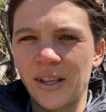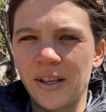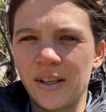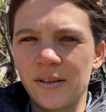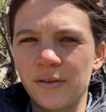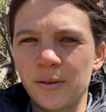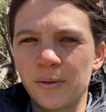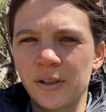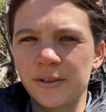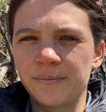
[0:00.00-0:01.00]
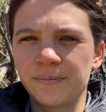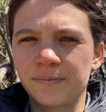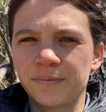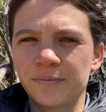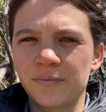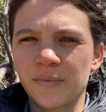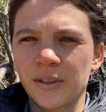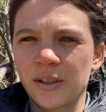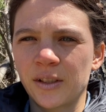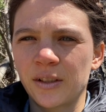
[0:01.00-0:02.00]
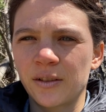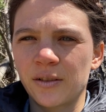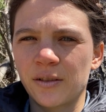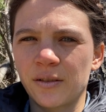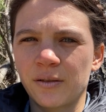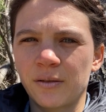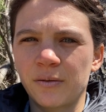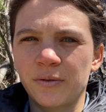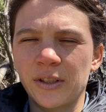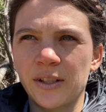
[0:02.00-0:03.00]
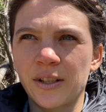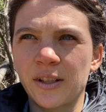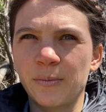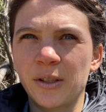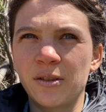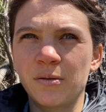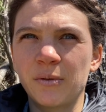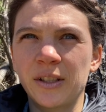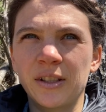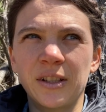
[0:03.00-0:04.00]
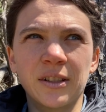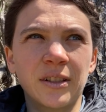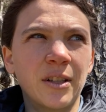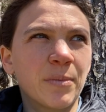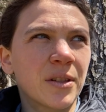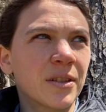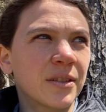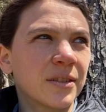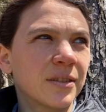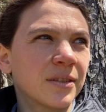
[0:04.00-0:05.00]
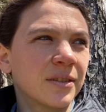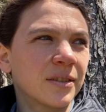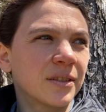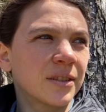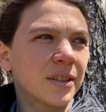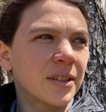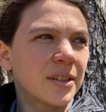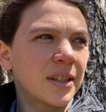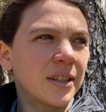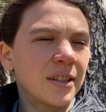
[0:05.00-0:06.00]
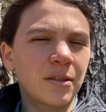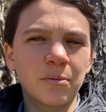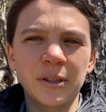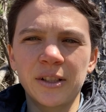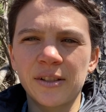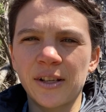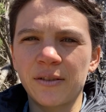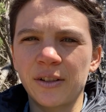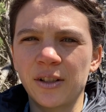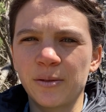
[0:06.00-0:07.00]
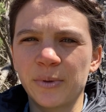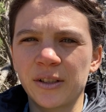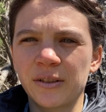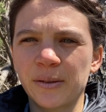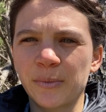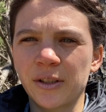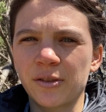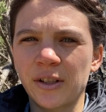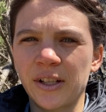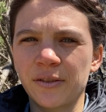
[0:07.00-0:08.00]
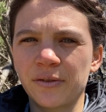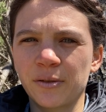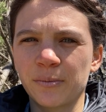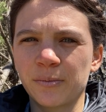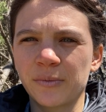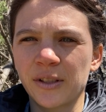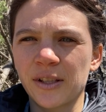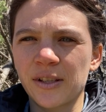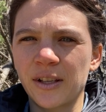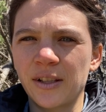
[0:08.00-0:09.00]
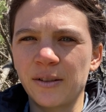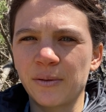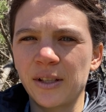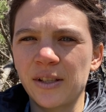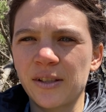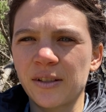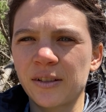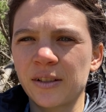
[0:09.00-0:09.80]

Hey everyone. So hopefully it's not gonna be too windy. It keeps gusting little winds out here, but I'm gonna try to film this anyways.